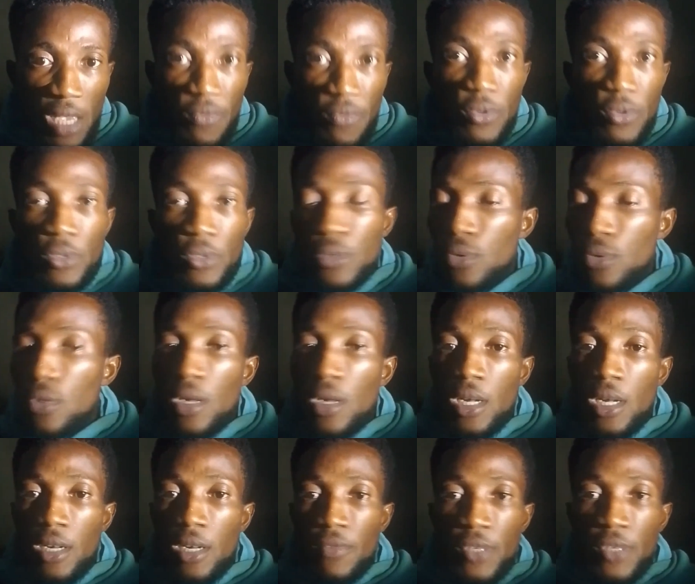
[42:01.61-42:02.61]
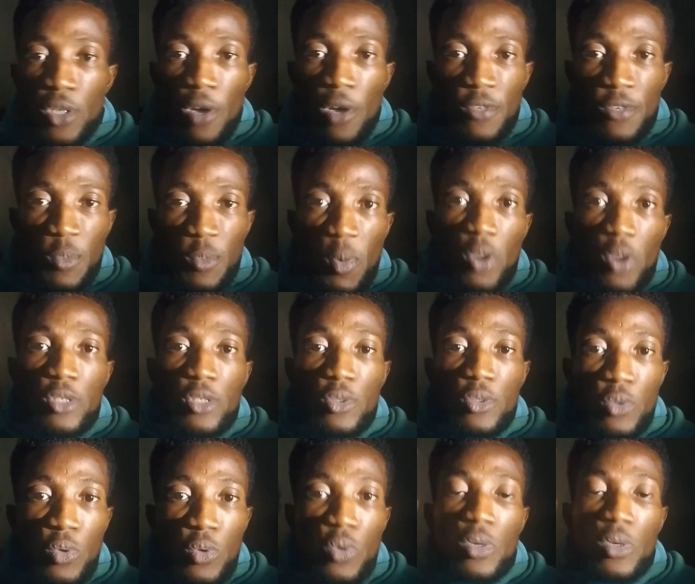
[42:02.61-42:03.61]
You do video of sport. You
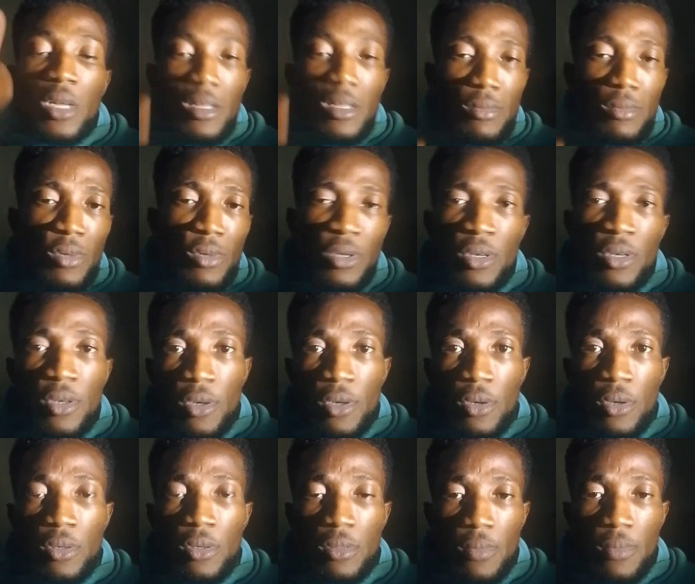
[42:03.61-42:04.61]
do no.